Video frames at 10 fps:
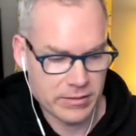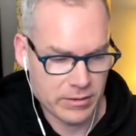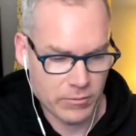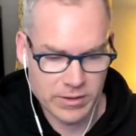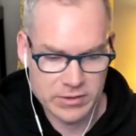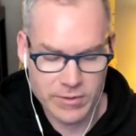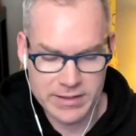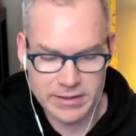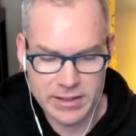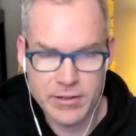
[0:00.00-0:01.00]
uh, what's
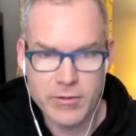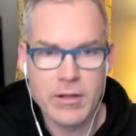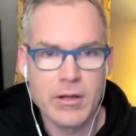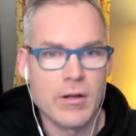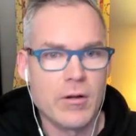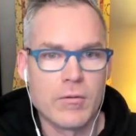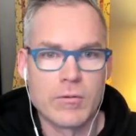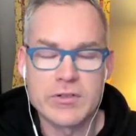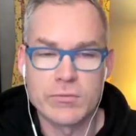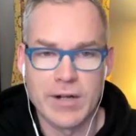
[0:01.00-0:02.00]
rising here.
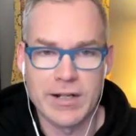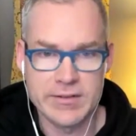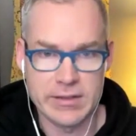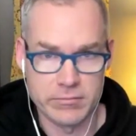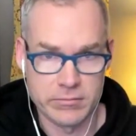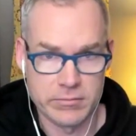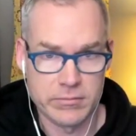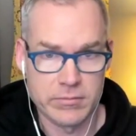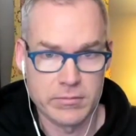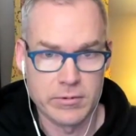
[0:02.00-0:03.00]
We're just resting
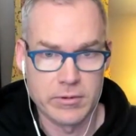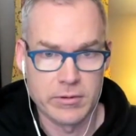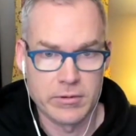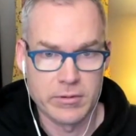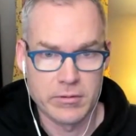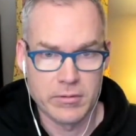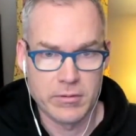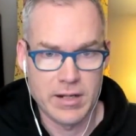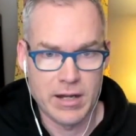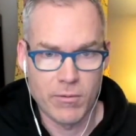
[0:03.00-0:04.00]

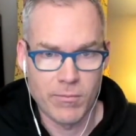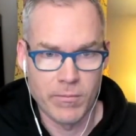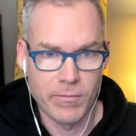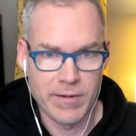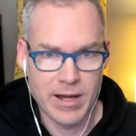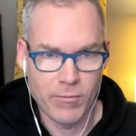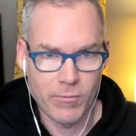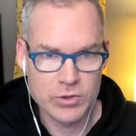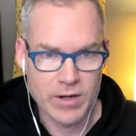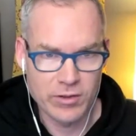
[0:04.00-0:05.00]
not not
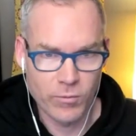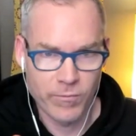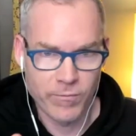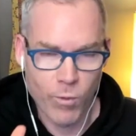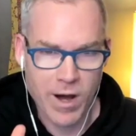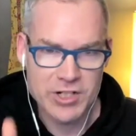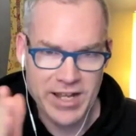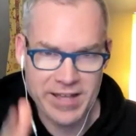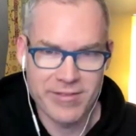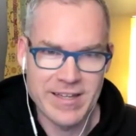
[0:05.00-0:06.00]
trying to watch
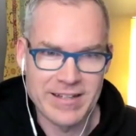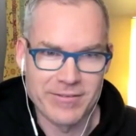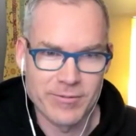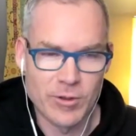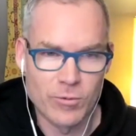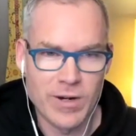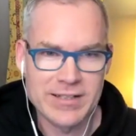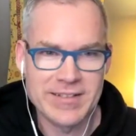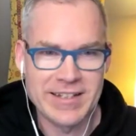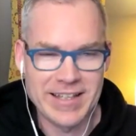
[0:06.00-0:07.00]
a thing. We're
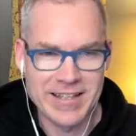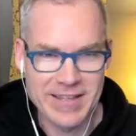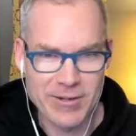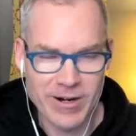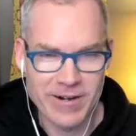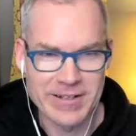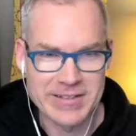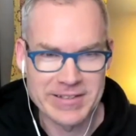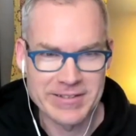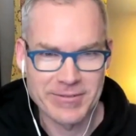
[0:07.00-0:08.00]
resting in the
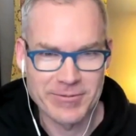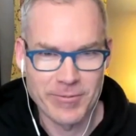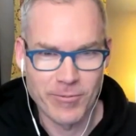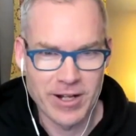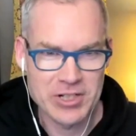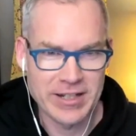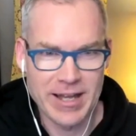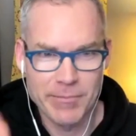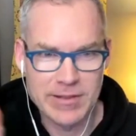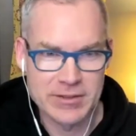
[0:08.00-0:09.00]
awareness. Watching
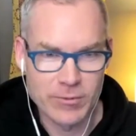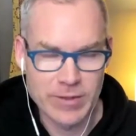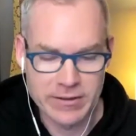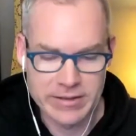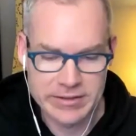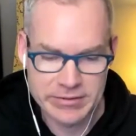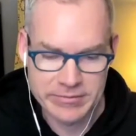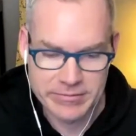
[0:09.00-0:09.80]
happens in awareness.